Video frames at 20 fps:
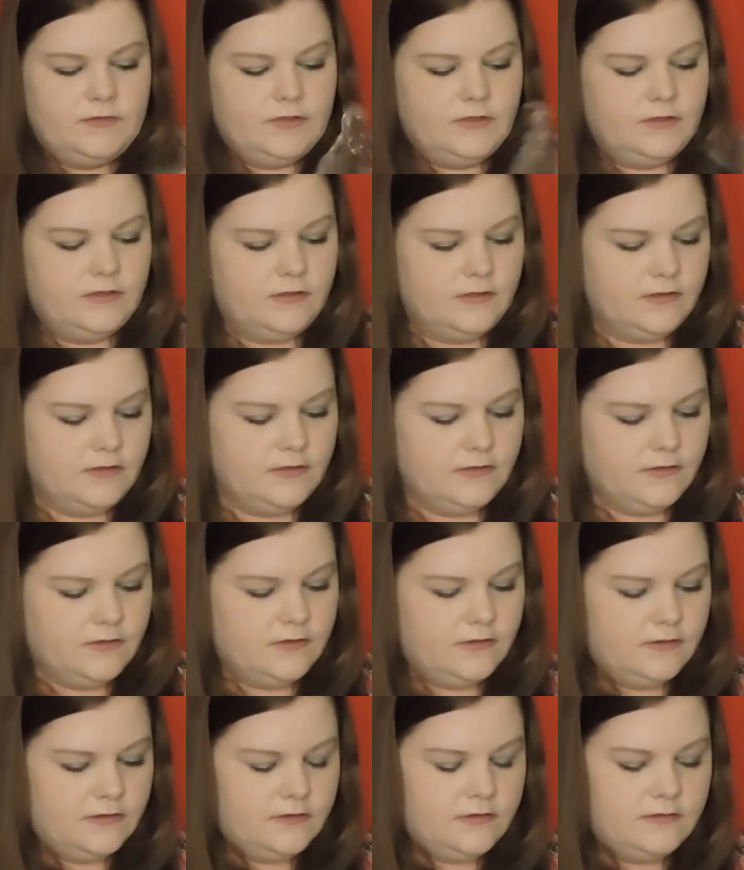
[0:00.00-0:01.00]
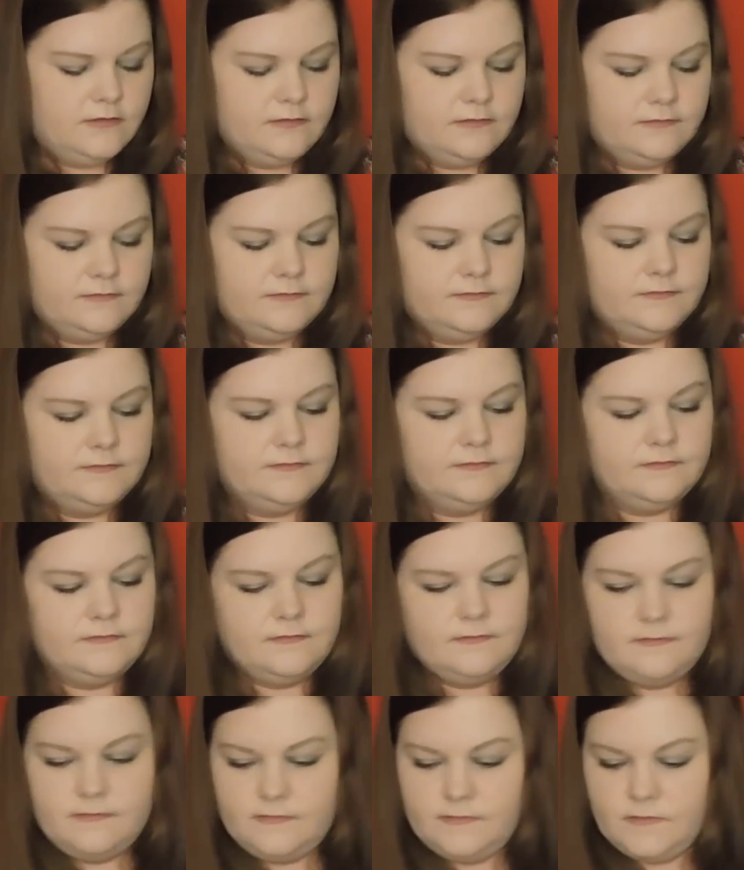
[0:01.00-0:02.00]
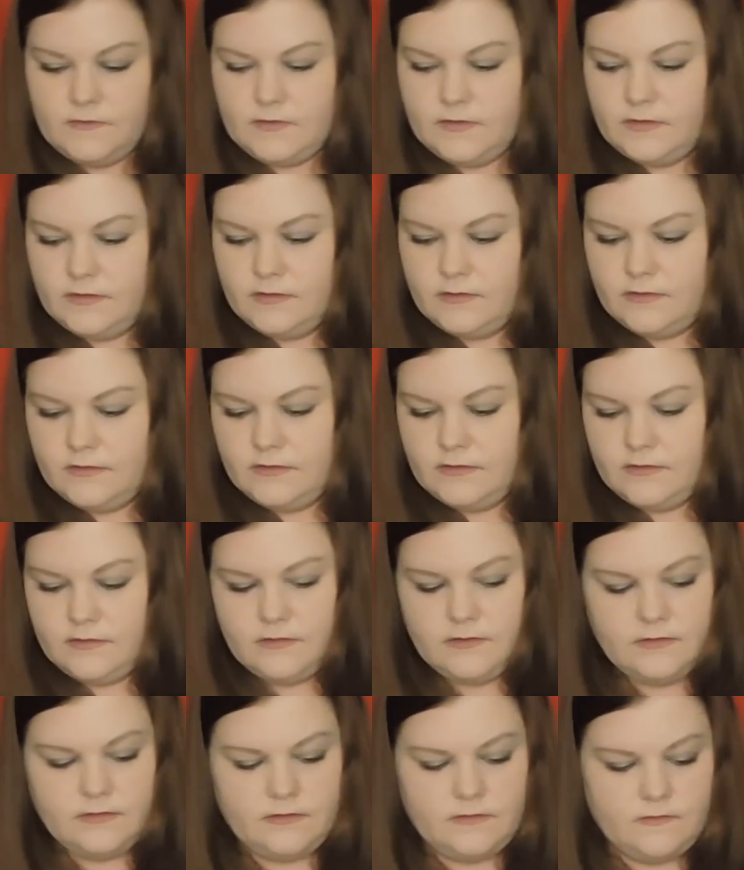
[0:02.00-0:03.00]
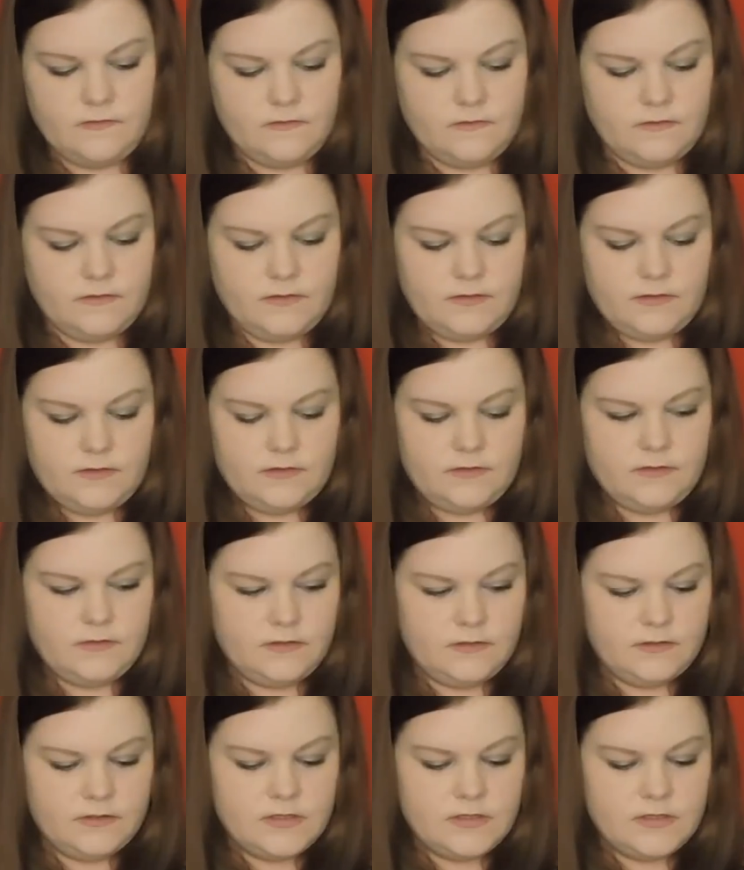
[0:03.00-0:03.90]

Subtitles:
[no speech]